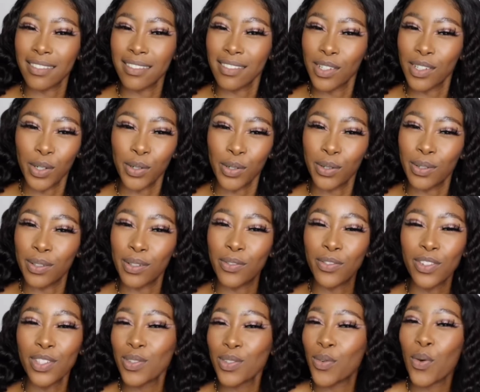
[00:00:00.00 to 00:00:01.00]
girl
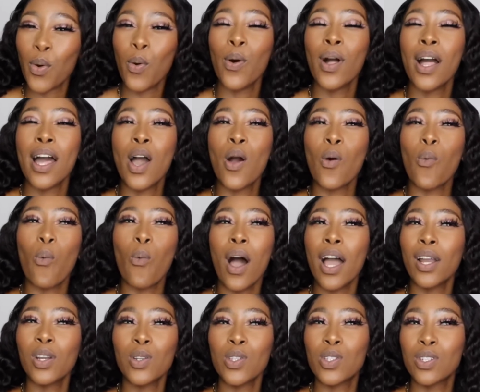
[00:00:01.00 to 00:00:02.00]
first of all why
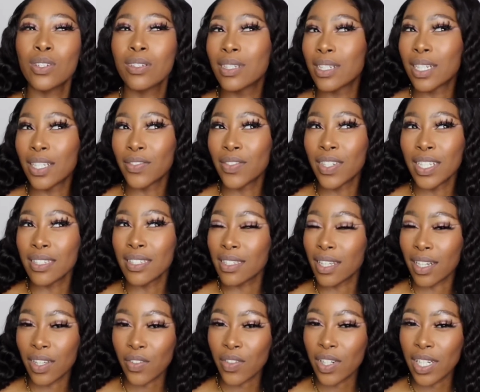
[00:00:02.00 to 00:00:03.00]
don't you deliver in south
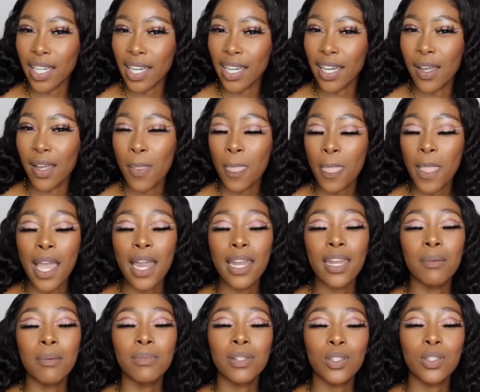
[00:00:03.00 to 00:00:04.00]
africa
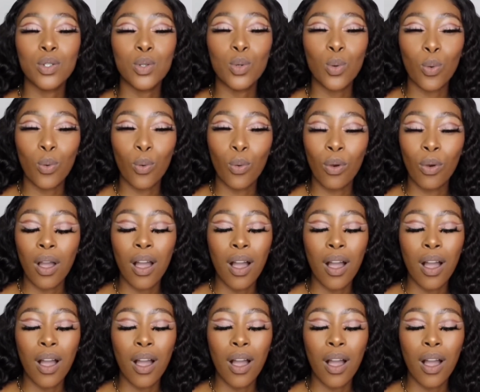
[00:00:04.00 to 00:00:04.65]
number two